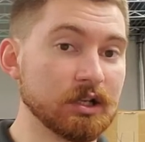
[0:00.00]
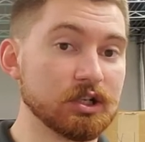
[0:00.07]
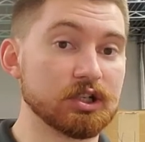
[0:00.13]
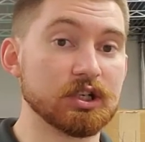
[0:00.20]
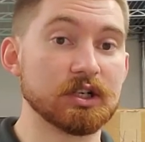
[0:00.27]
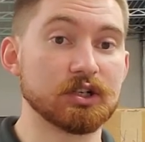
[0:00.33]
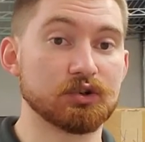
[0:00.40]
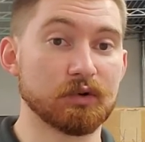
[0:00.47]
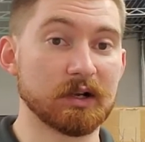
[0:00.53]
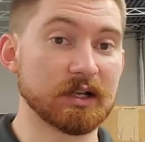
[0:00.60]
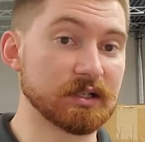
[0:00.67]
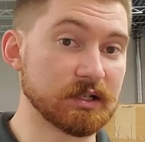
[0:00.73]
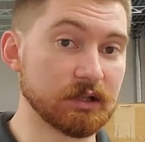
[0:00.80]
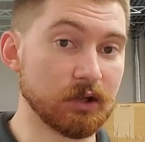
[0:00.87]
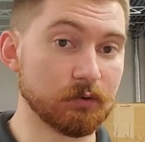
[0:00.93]
G string,
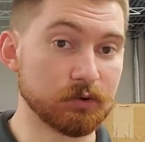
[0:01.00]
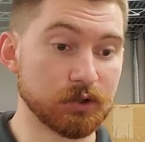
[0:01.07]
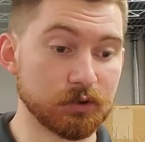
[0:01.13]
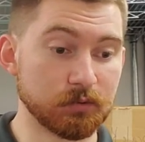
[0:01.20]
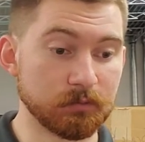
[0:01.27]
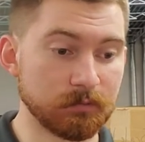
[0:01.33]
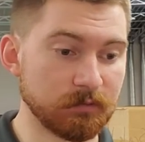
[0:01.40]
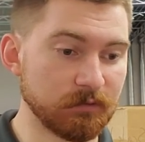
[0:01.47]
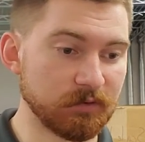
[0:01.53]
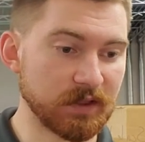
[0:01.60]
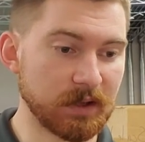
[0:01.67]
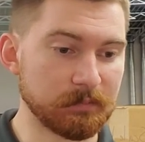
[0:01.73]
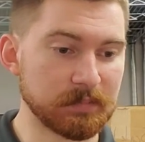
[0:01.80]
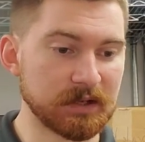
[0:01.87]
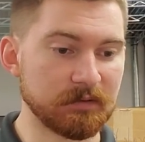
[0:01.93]
it's a low two for
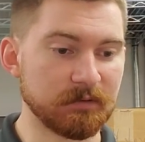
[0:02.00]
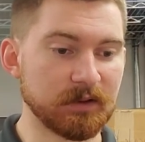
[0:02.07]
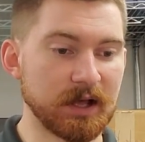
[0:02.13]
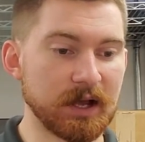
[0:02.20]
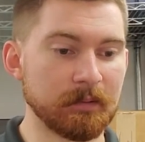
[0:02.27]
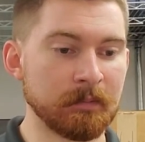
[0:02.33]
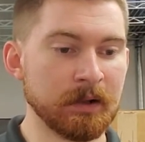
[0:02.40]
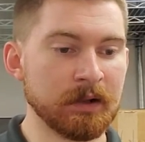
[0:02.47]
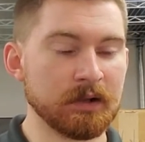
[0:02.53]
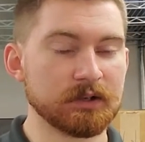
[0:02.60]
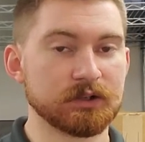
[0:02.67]
that B flat.